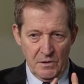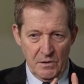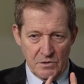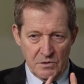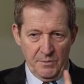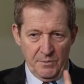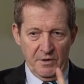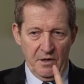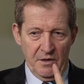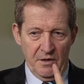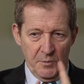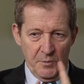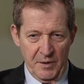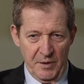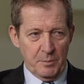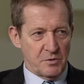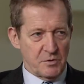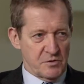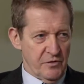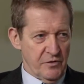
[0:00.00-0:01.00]
something like the
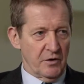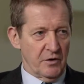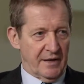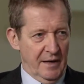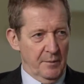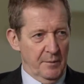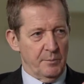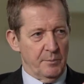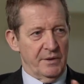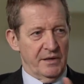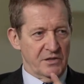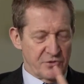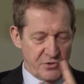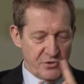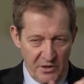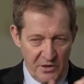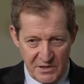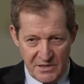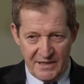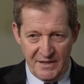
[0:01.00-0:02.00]
People's Vote campaign,
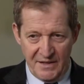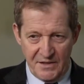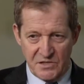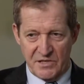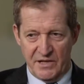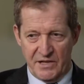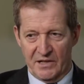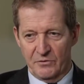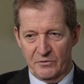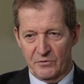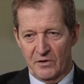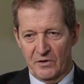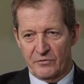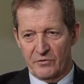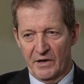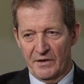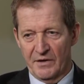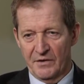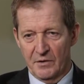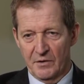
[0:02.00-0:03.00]
trying to get the second
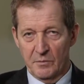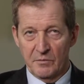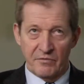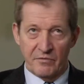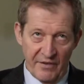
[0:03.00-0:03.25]
referendum,